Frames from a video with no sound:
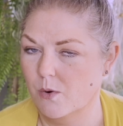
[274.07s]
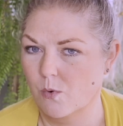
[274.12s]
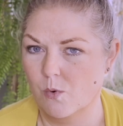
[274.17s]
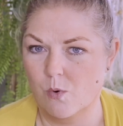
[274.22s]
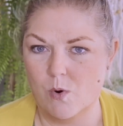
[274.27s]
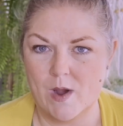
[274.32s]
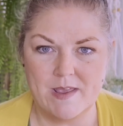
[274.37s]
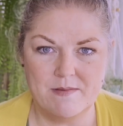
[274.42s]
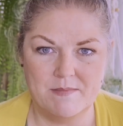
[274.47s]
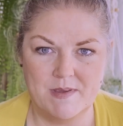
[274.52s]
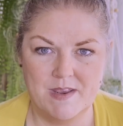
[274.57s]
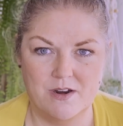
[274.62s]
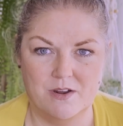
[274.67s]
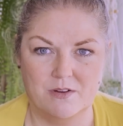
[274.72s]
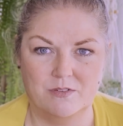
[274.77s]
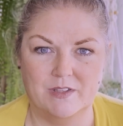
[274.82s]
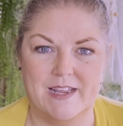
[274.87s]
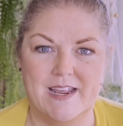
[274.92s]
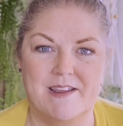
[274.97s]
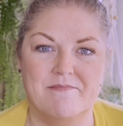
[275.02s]
white meat
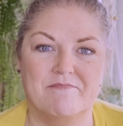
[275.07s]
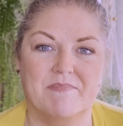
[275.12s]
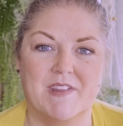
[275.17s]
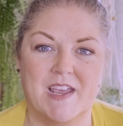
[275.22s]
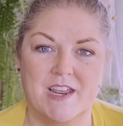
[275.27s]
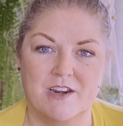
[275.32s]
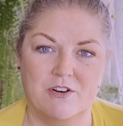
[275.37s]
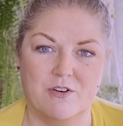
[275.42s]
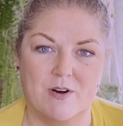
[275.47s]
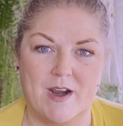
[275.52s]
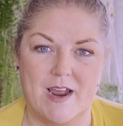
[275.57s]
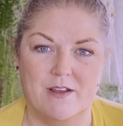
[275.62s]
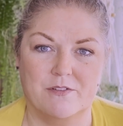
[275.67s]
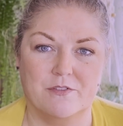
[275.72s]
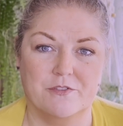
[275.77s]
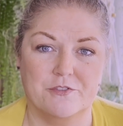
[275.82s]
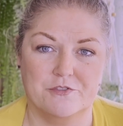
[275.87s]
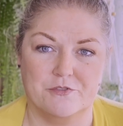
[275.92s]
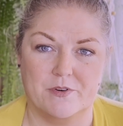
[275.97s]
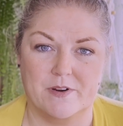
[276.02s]
only, and ground
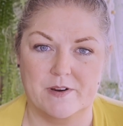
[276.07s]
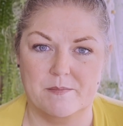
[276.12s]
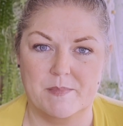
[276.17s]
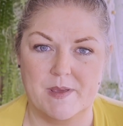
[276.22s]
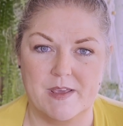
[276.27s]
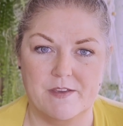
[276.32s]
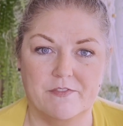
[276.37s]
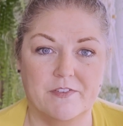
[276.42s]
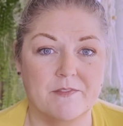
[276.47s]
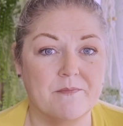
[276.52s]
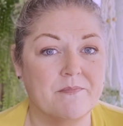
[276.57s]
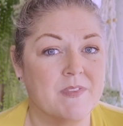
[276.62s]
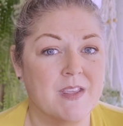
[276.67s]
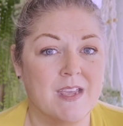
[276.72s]
or shredded beef.